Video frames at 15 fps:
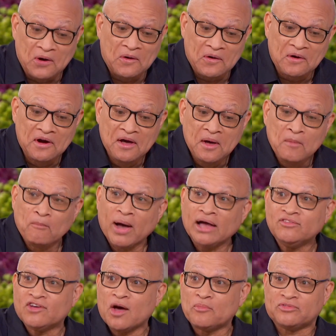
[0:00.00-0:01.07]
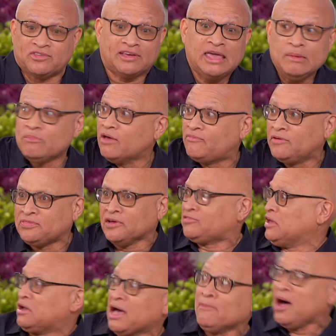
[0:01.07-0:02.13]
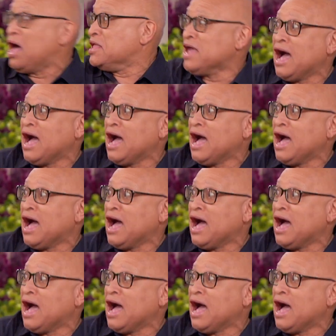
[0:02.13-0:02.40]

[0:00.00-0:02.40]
door, my job was to keep my foot there and say, come on,